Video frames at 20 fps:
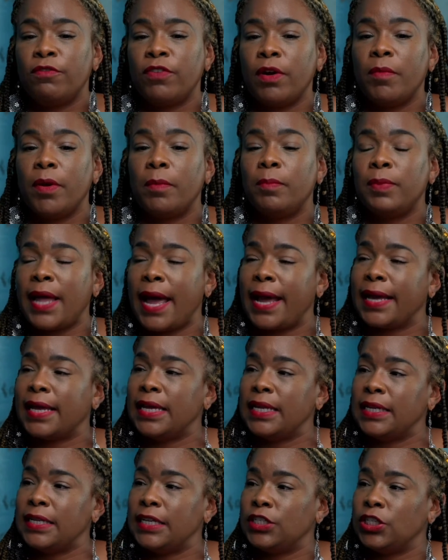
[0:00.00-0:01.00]
from a
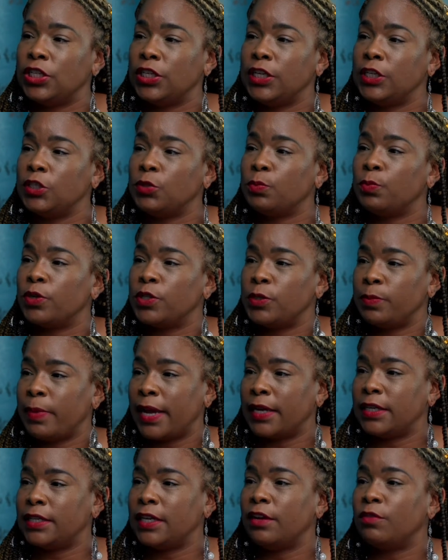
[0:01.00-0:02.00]
black indigenous
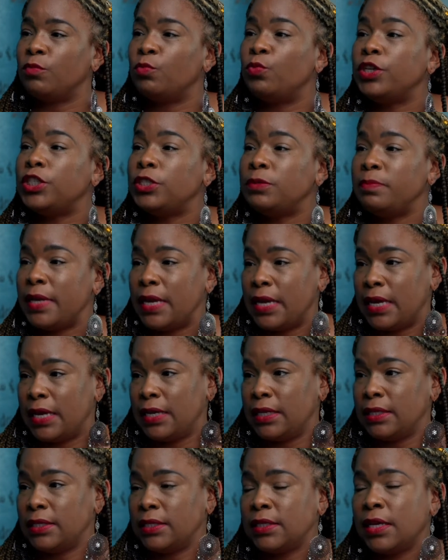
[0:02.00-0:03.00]
perspective, which
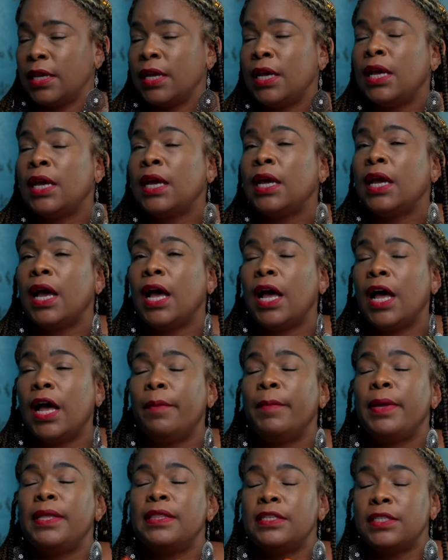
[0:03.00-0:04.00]
means,
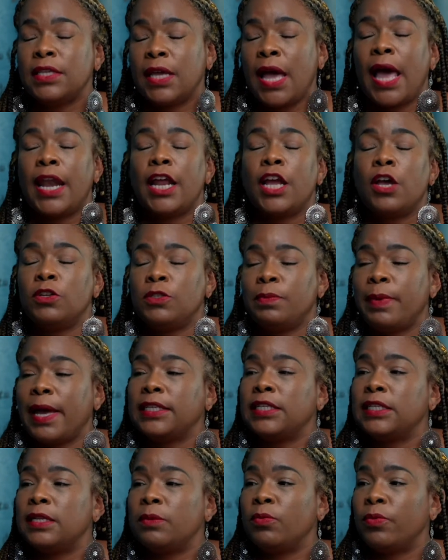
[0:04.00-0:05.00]
and this kind of goes
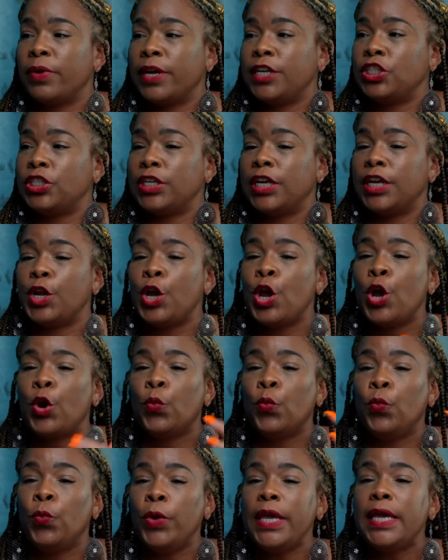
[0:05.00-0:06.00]
back to liberation,
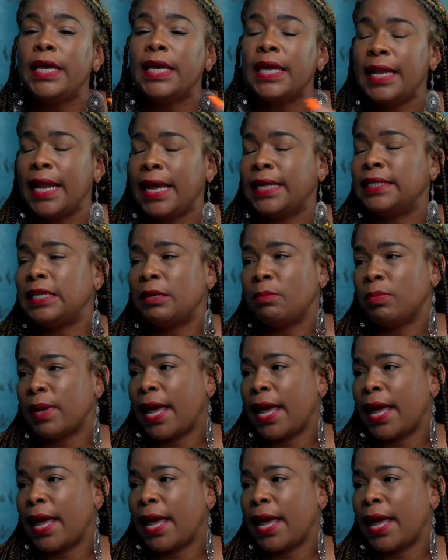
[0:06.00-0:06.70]
reconnecting